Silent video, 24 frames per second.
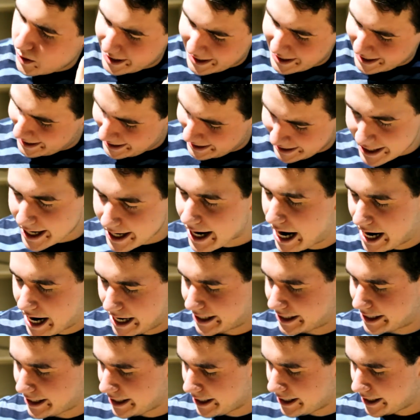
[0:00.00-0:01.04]
it's
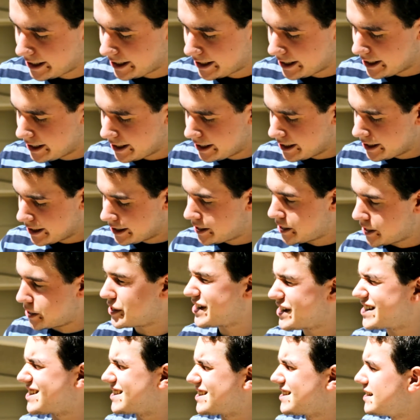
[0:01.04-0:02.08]
not. There
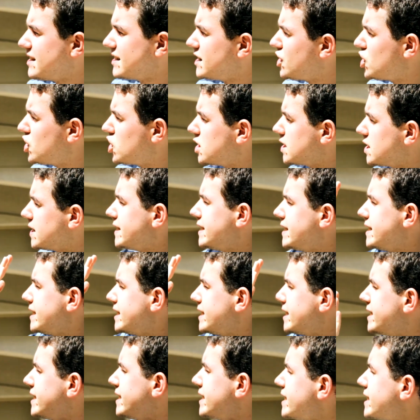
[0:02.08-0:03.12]
is literally
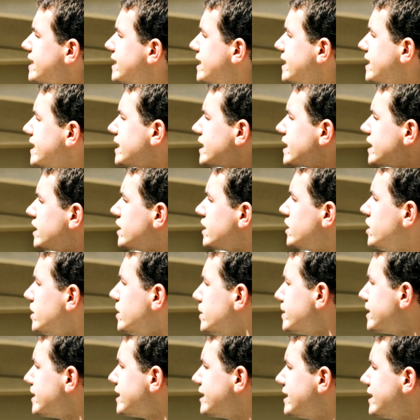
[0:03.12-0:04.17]
nothing to
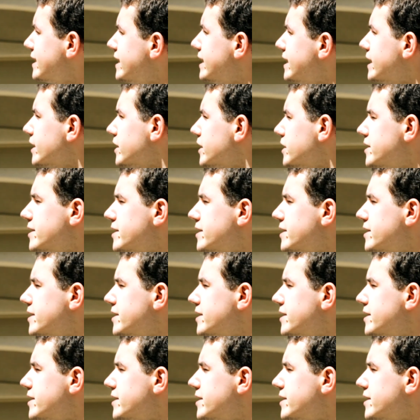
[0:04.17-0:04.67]
do out here.